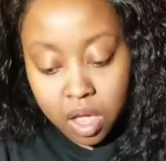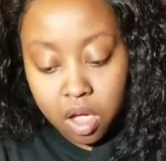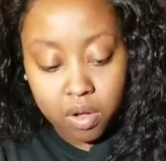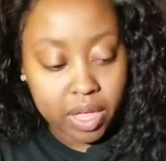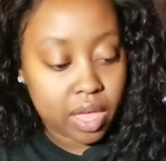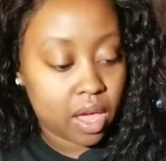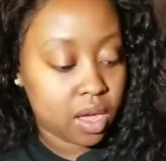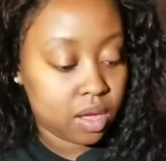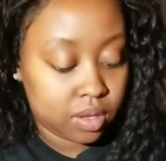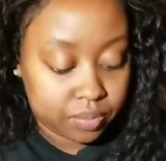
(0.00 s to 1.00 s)
Okay,
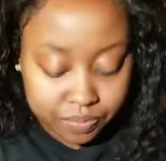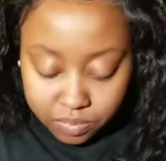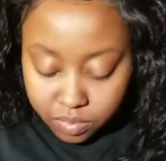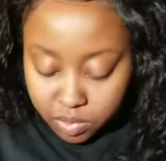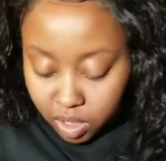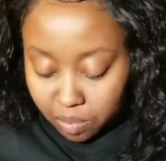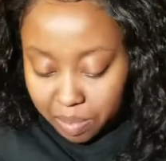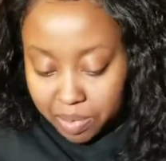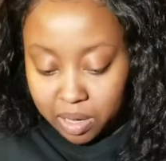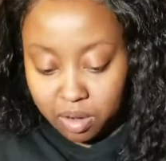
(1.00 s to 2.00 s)
sorry, I'm
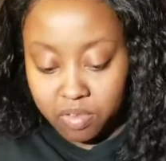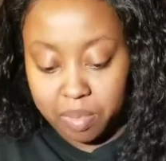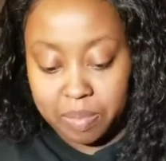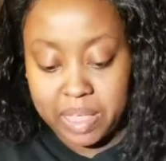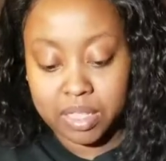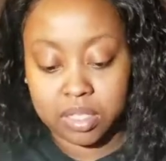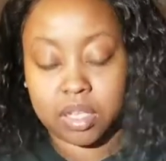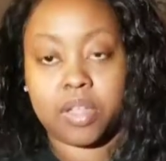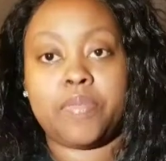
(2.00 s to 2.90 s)
wiping that off on my pants.